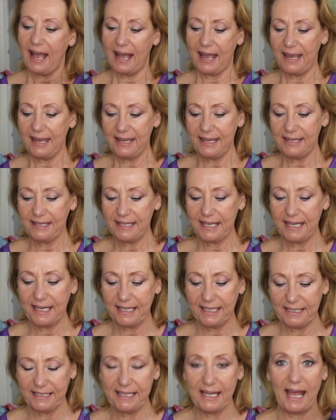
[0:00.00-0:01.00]

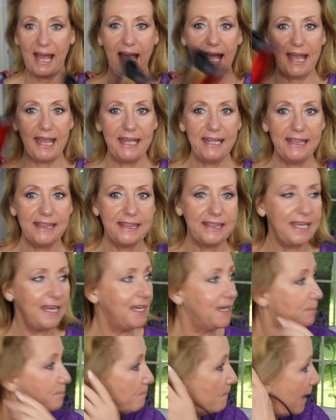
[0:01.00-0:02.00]
I, I
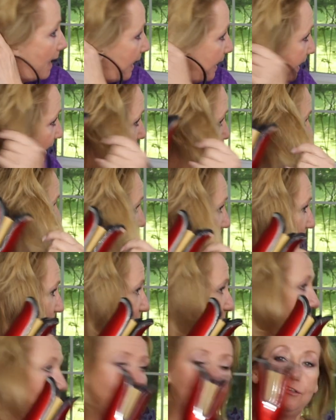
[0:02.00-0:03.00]
think my
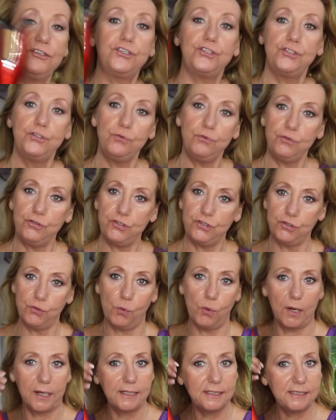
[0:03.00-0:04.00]
hair is too
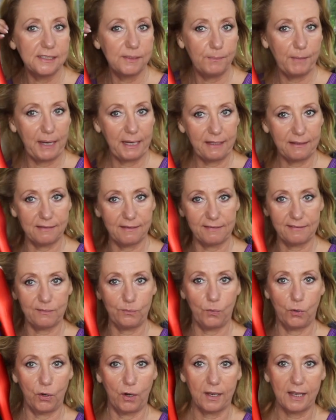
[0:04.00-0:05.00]
short to make
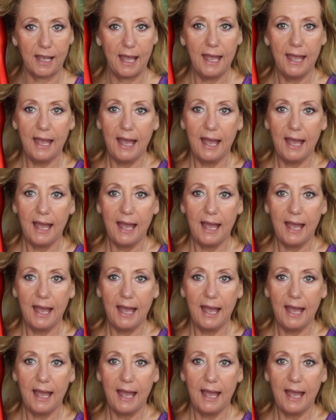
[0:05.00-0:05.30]
this work.